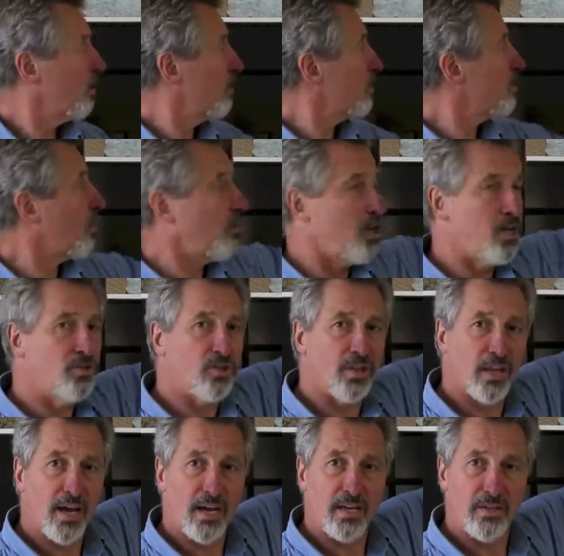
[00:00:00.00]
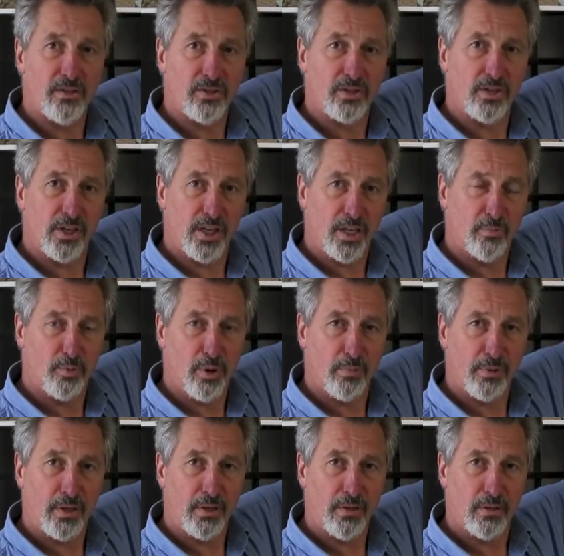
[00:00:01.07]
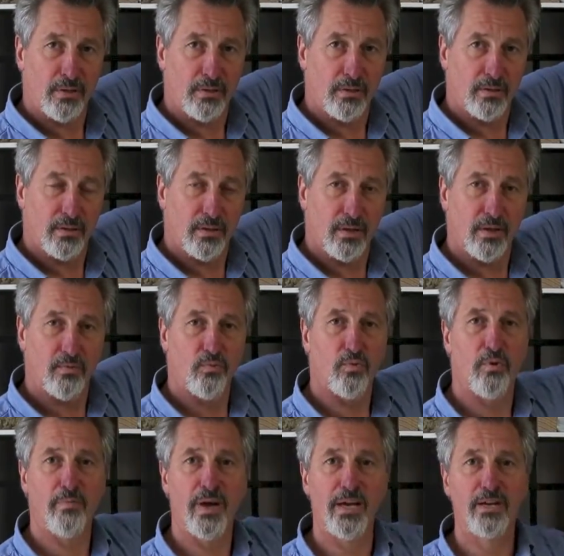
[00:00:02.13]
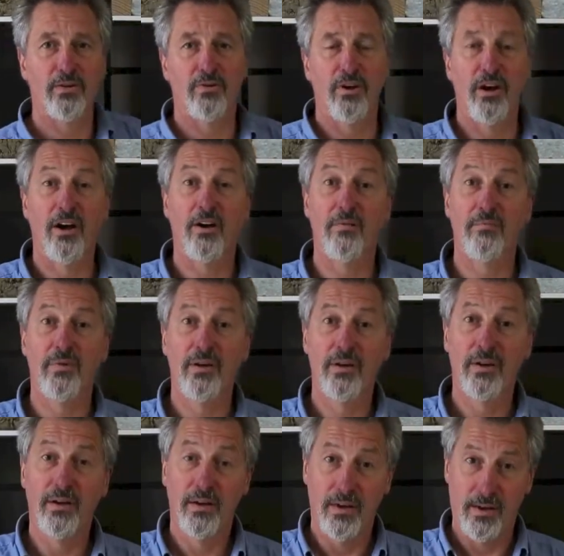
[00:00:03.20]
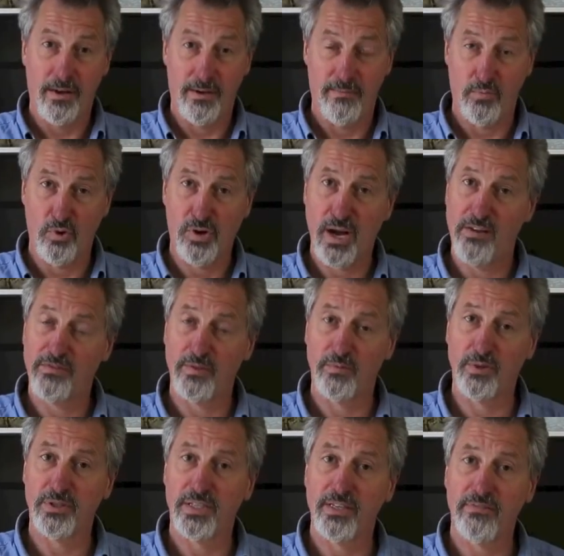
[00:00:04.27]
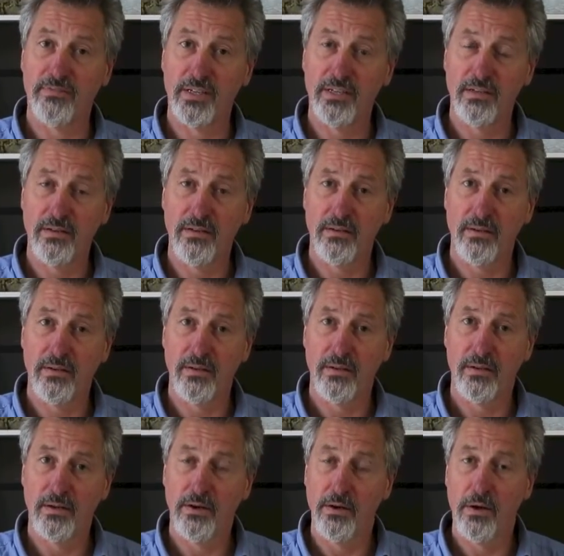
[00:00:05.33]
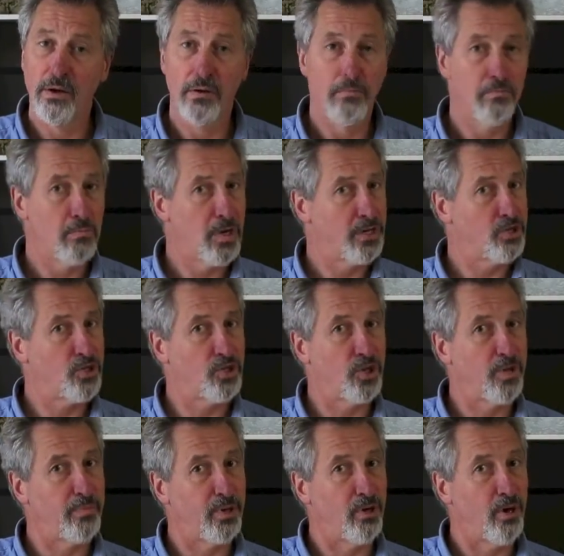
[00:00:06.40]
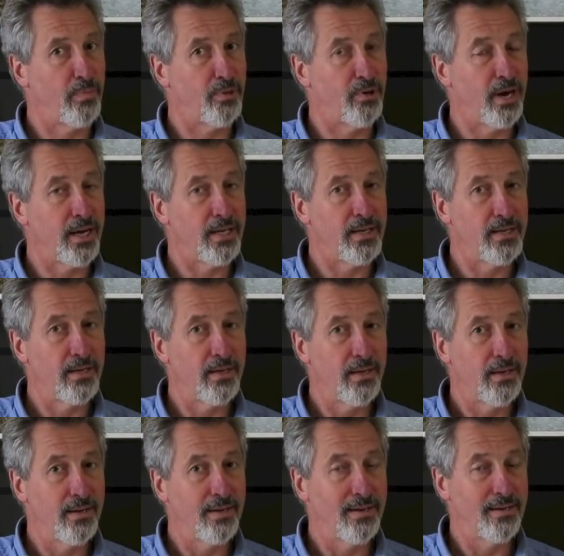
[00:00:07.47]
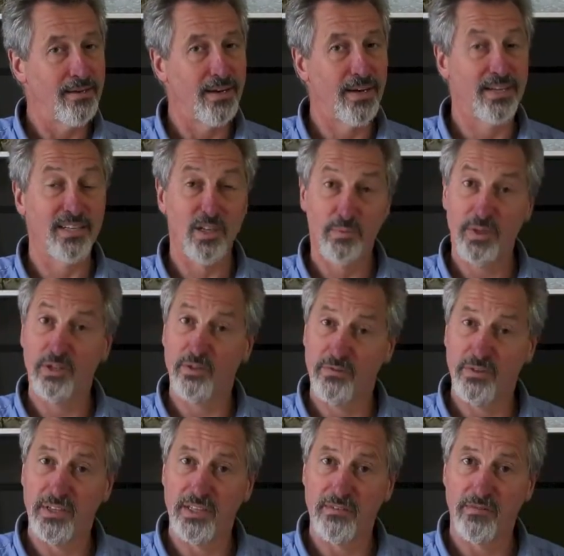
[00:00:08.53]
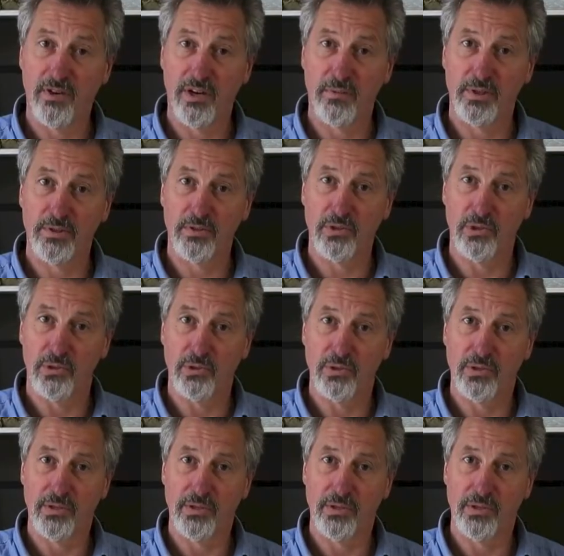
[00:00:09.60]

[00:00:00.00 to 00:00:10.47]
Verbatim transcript: So insulating your ceiling properly will make your home more comfortable to live in, much cheaper to operate, and it'll be good for the environment too.